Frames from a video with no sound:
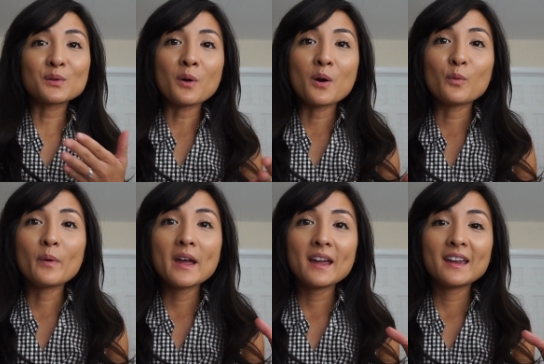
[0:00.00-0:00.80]
the wrong
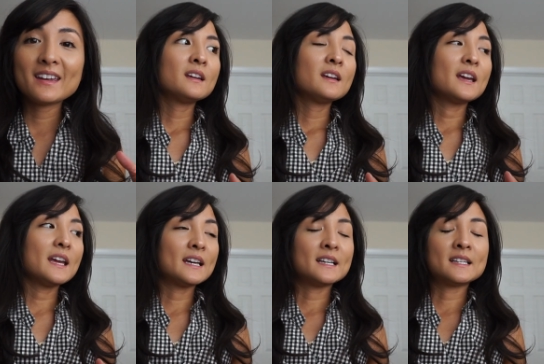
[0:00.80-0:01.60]
way,
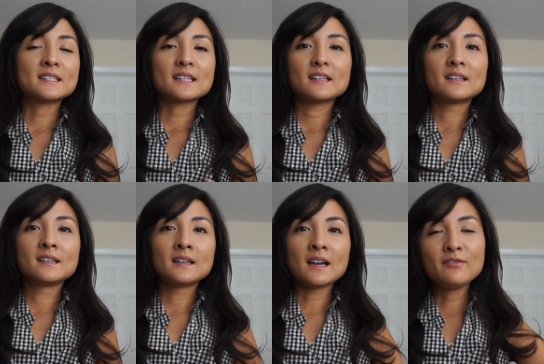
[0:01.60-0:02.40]
and
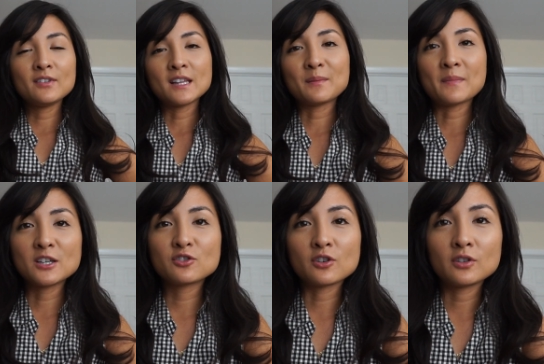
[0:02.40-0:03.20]
I feel like my
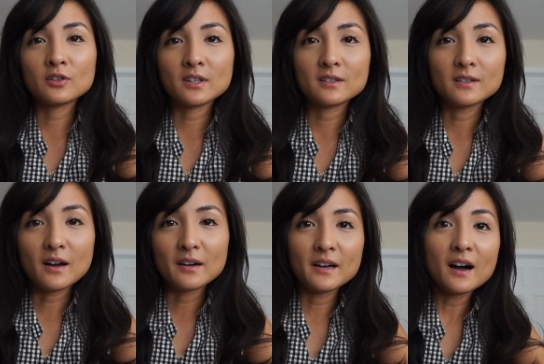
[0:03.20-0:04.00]
struggle
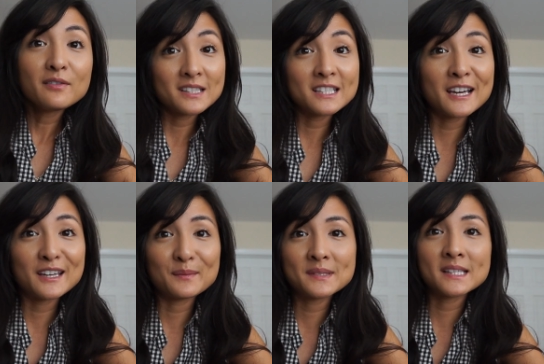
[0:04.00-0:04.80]

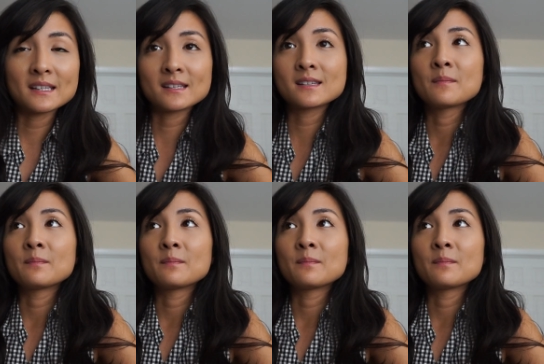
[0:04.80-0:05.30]
oftentimes is